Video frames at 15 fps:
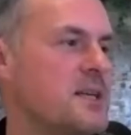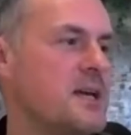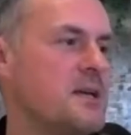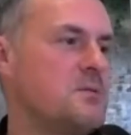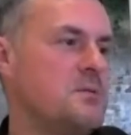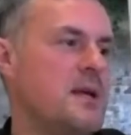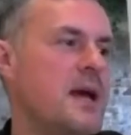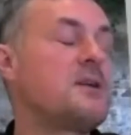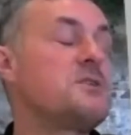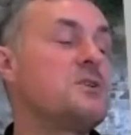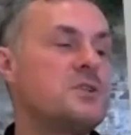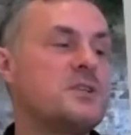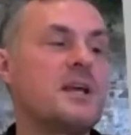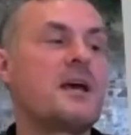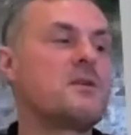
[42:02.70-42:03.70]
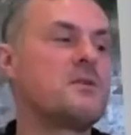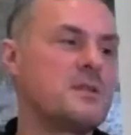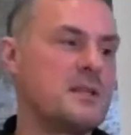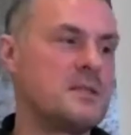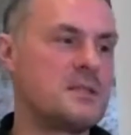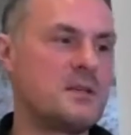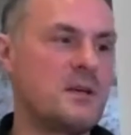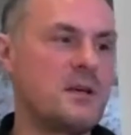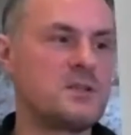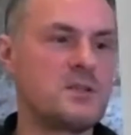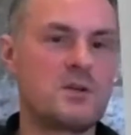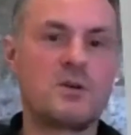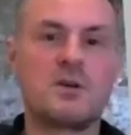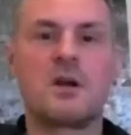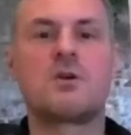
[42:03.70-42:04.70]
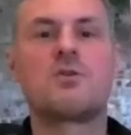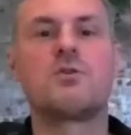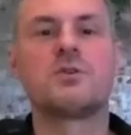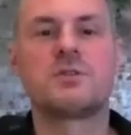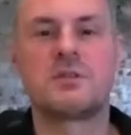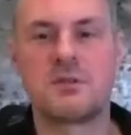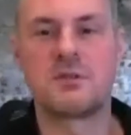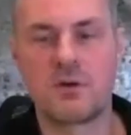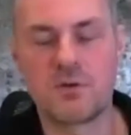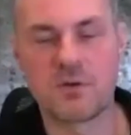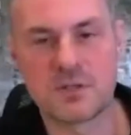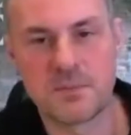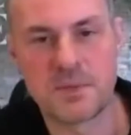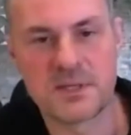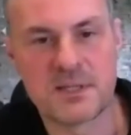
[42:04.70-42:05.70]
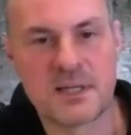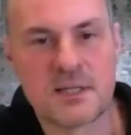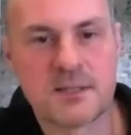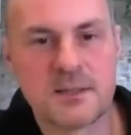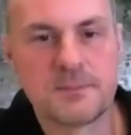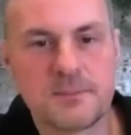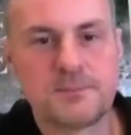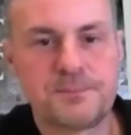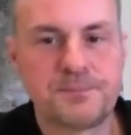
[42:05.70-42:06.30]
shared, how do you share those insights across the business?